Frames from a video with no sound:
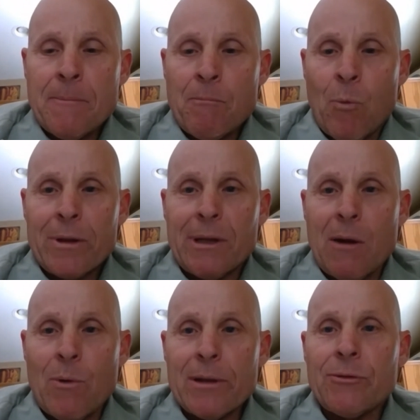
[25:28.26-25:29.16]
what they
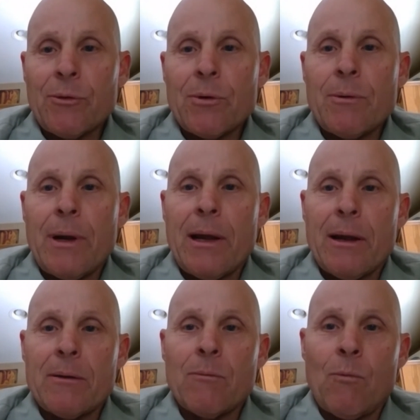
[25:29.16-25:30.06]
went through
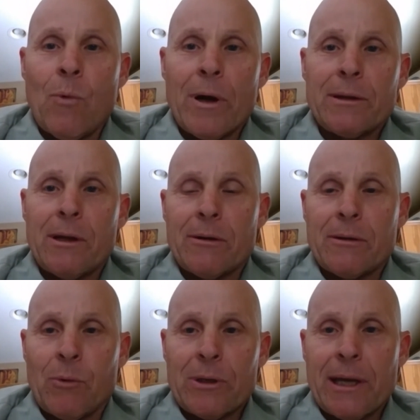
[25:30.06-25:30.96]
and what
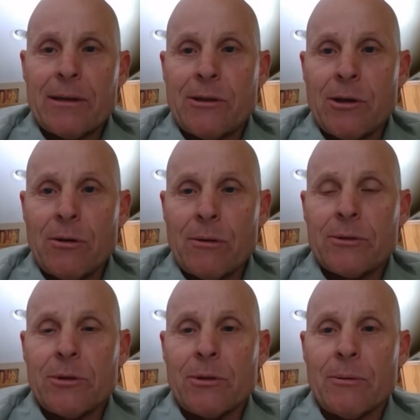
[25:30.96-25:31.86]
they do
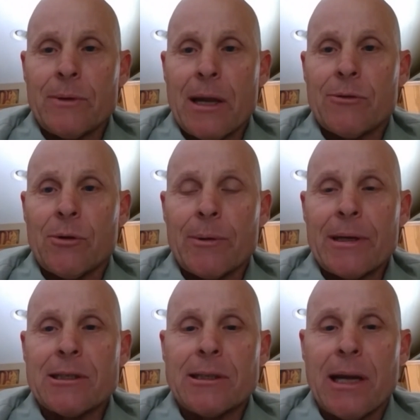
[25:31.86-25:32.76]
to get through
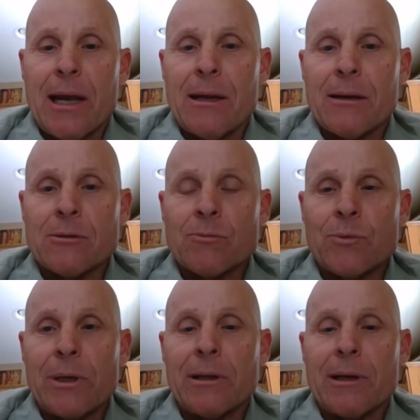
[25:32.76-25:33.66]
each day, is
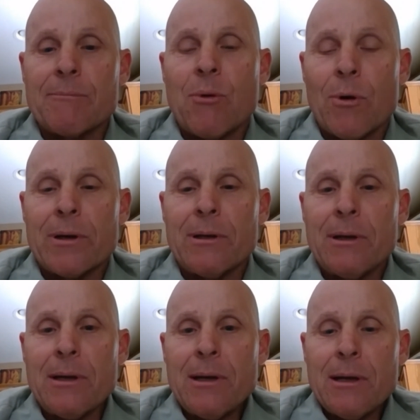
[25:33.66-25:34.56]
really important.
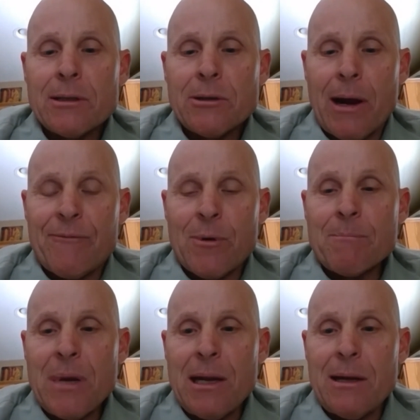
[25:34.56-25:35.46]
So for
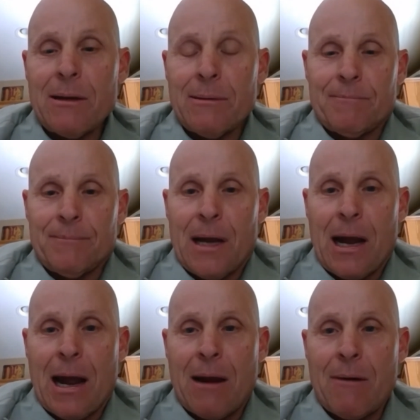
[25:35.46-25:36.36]
me,
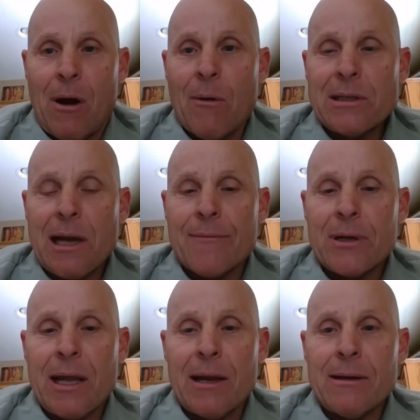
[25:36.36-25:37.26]
I always
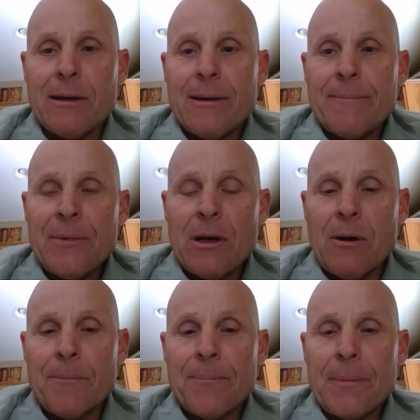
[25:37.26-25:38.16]
advocate,
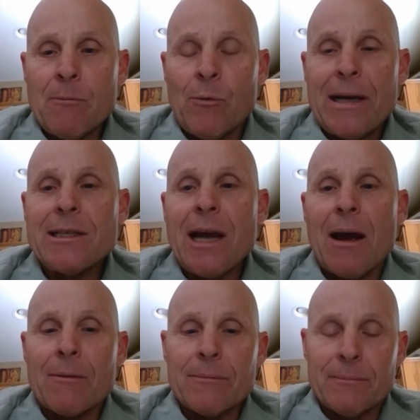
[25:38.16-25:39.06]
reach
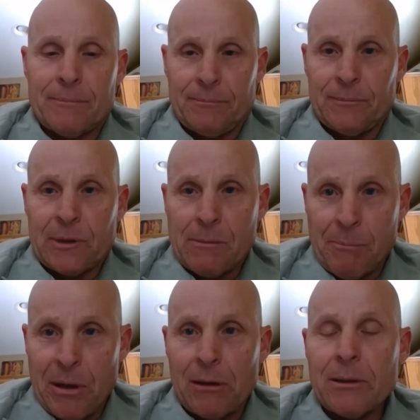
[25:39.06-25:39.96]
out,
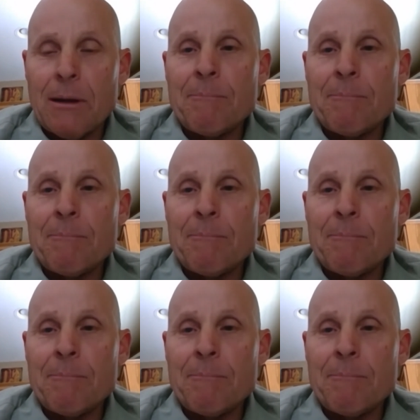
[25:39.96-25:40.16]
build